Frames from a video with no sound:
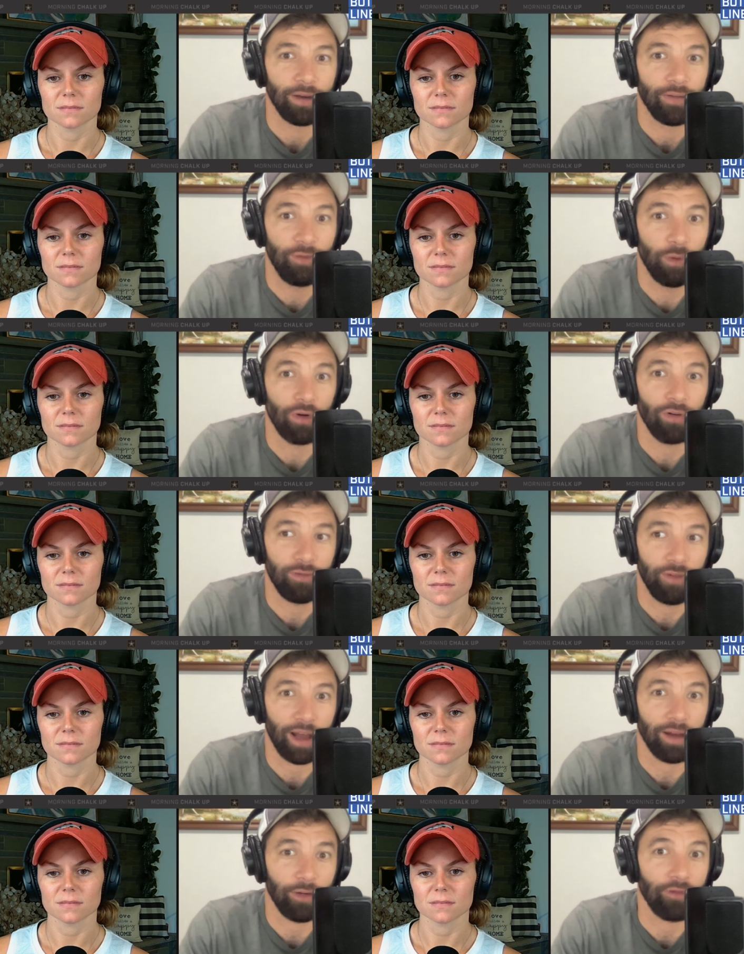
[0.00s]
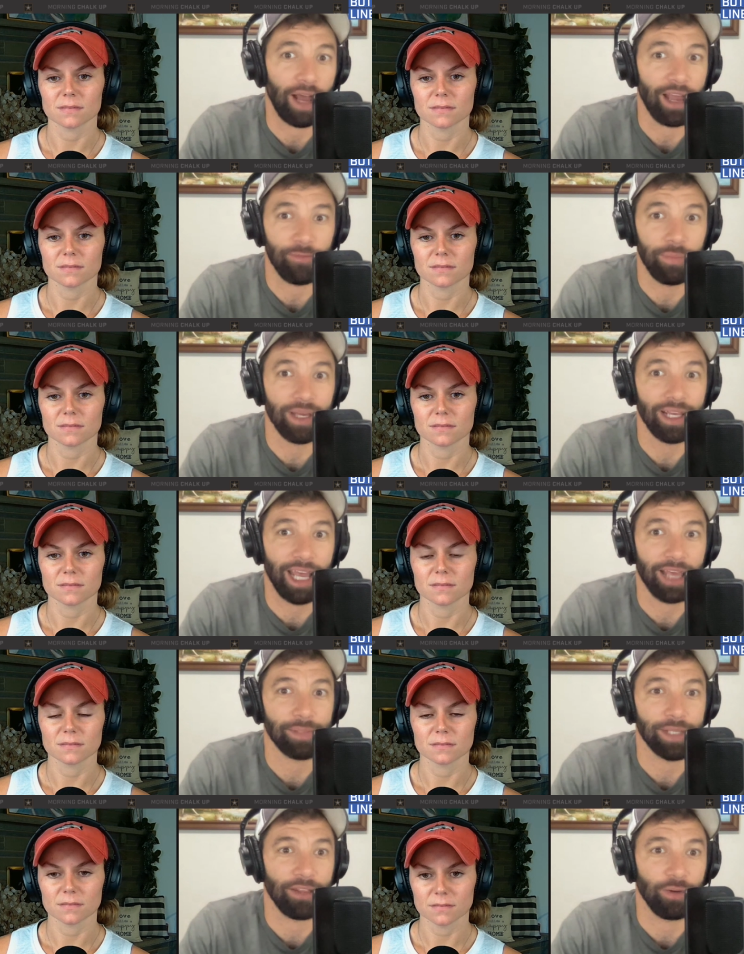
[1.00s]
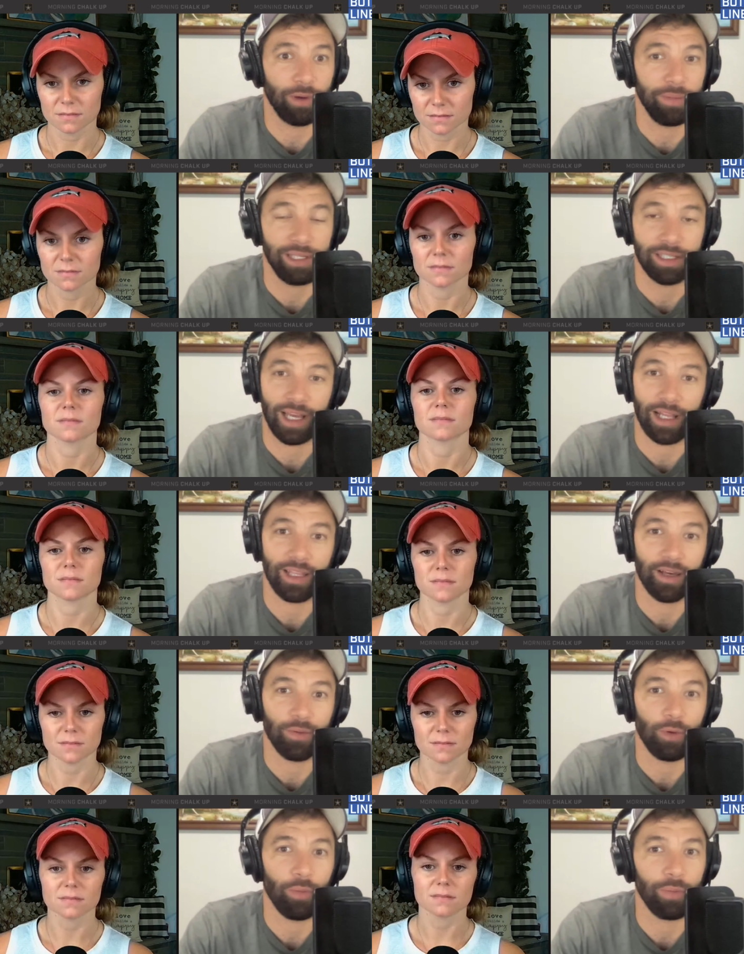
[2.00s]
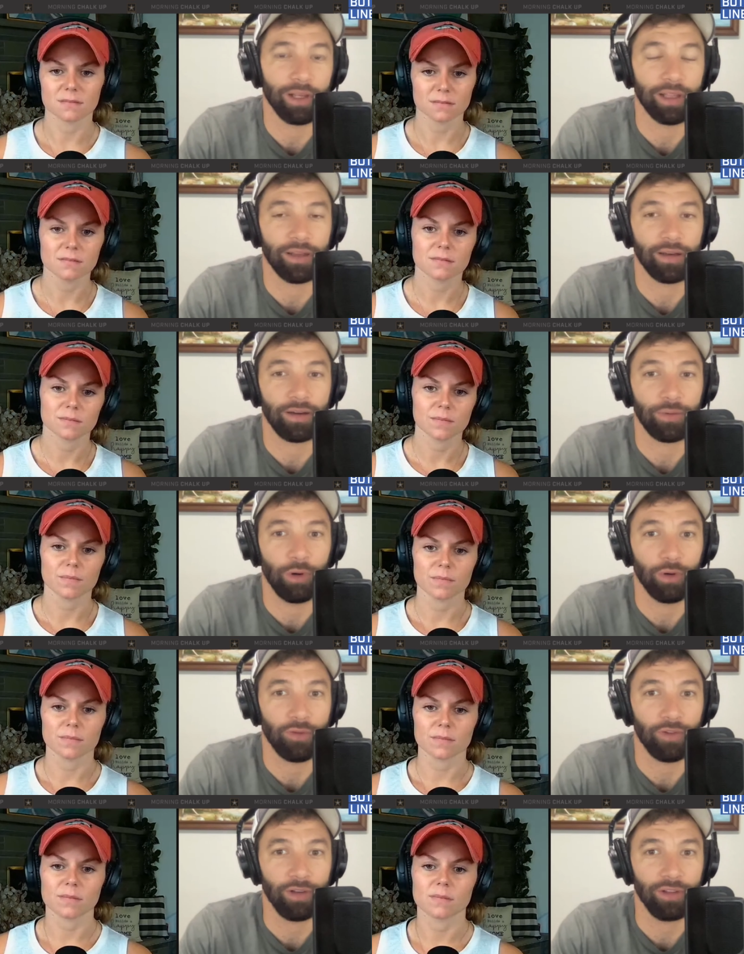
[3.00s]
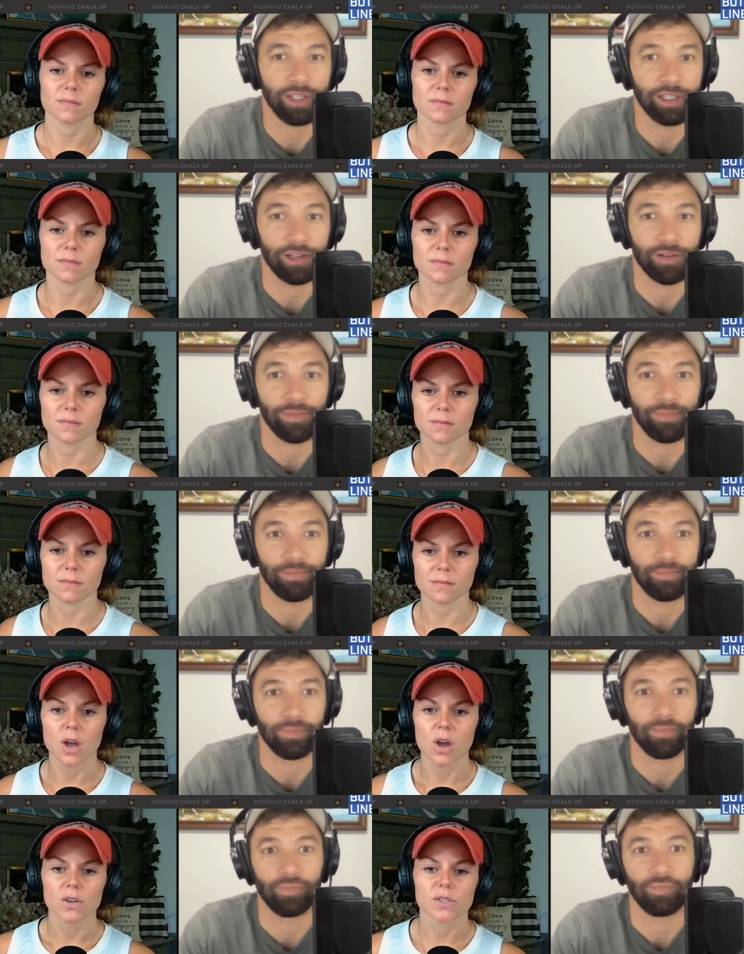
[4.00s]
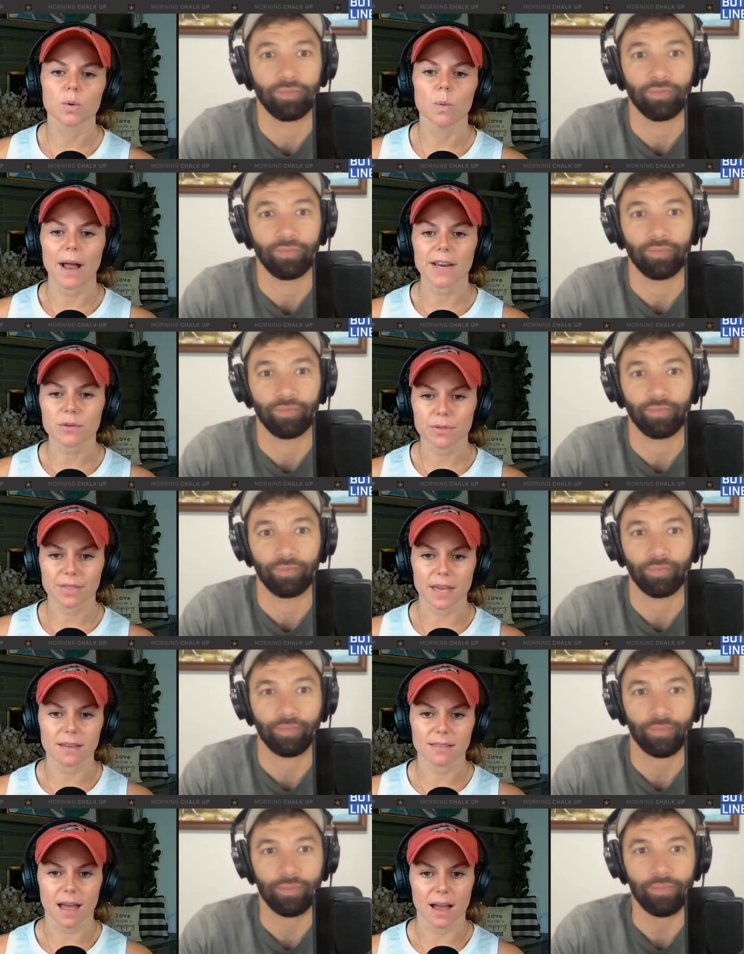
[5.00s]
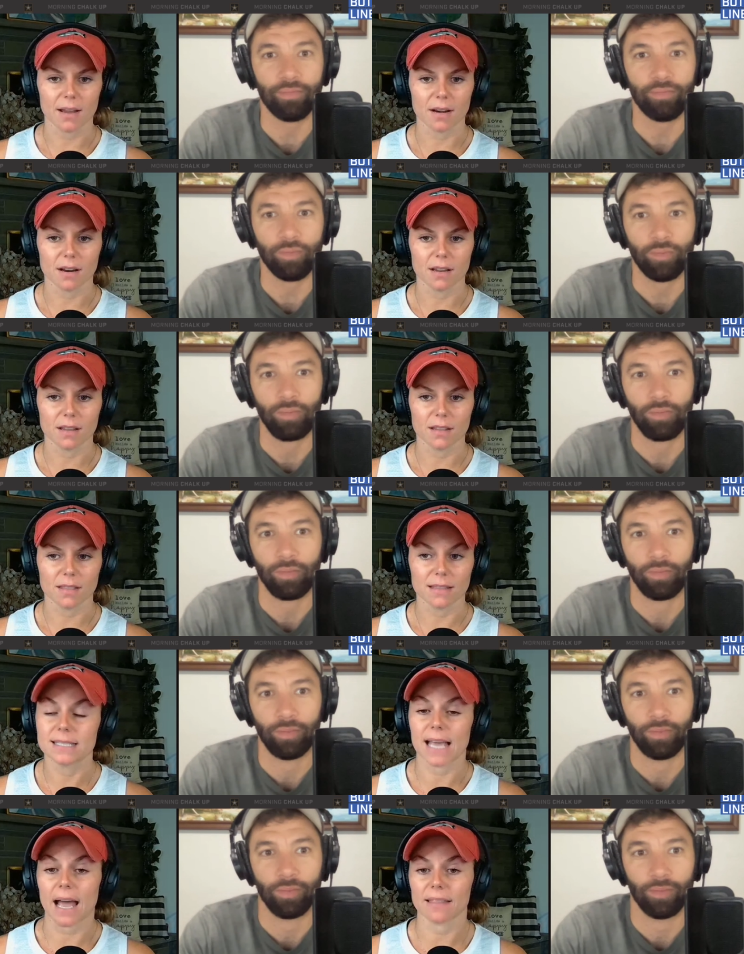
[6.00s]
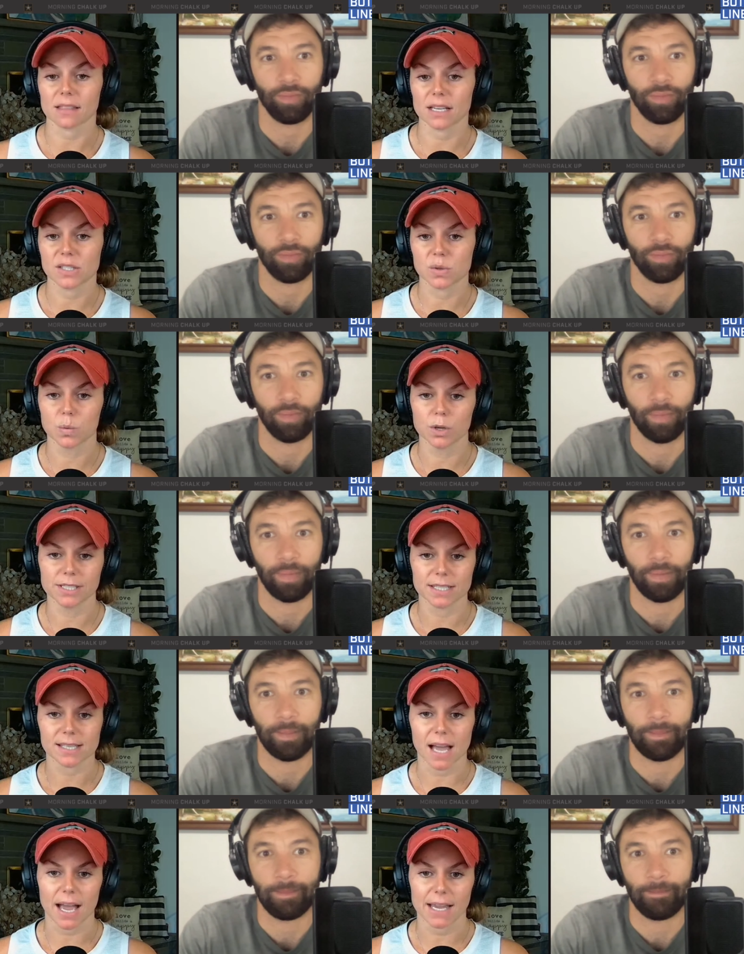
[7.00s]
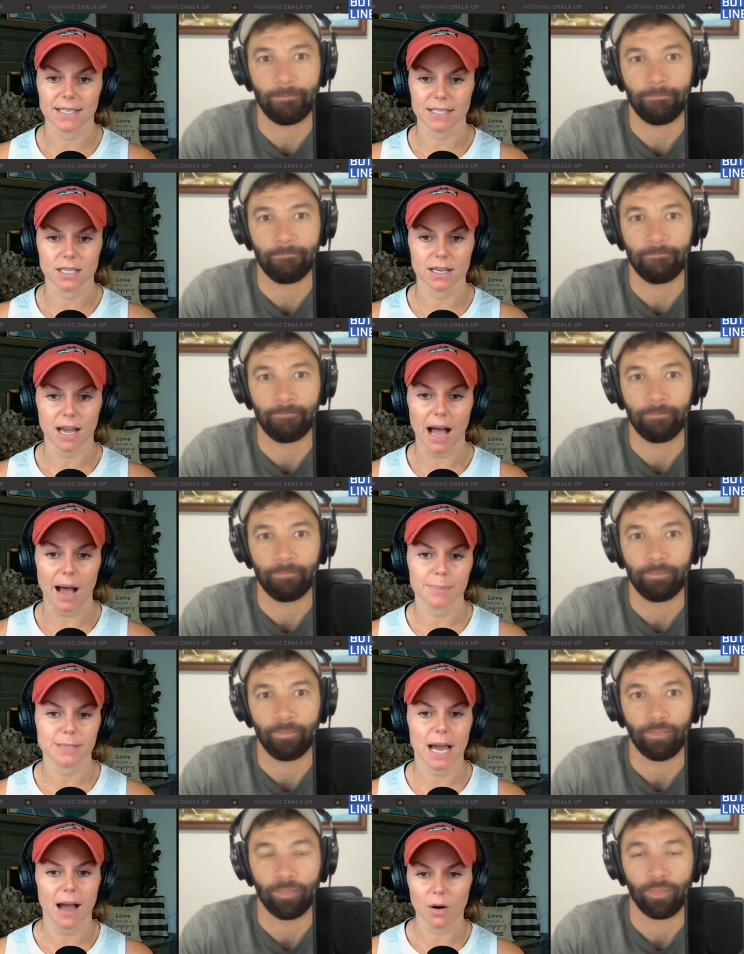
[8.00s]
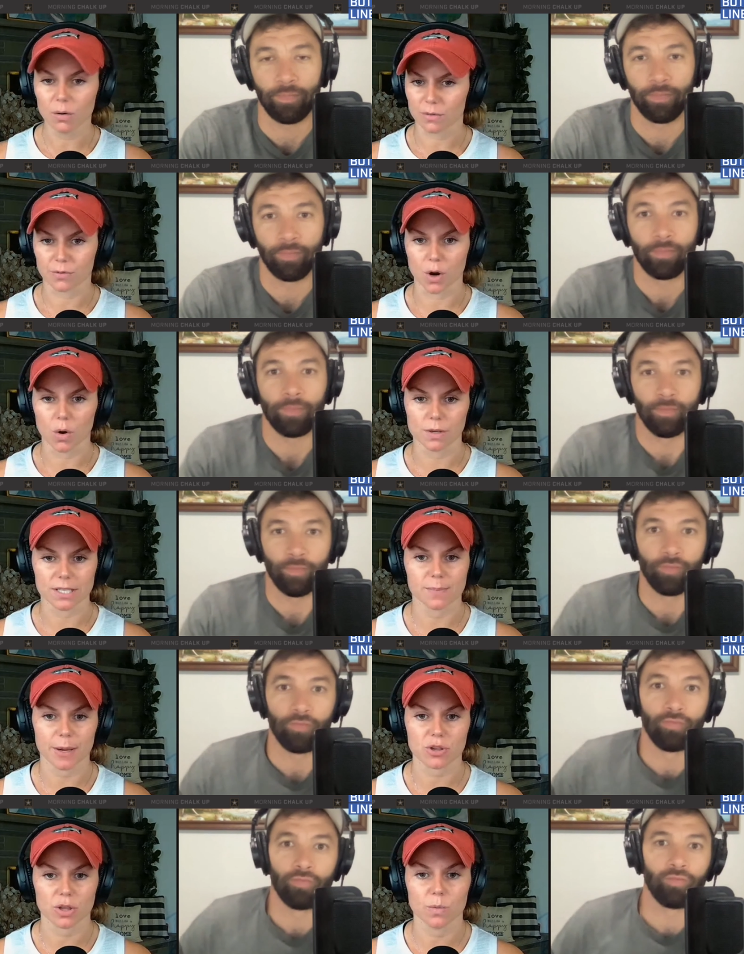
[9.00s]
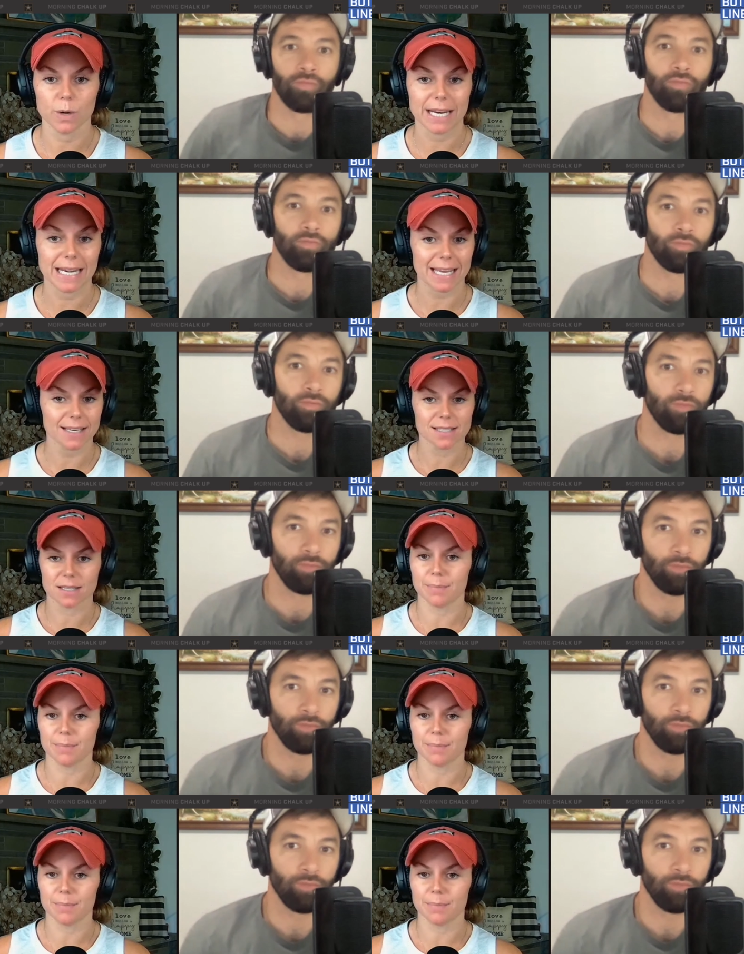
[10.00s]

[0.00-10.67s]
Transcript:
Speaker 1: four or five big names on the women's side that won't be in the Rogue field this year.
Speaker 2: So why do you think that these athletes would decide to opt out of Rogue, especially when it is the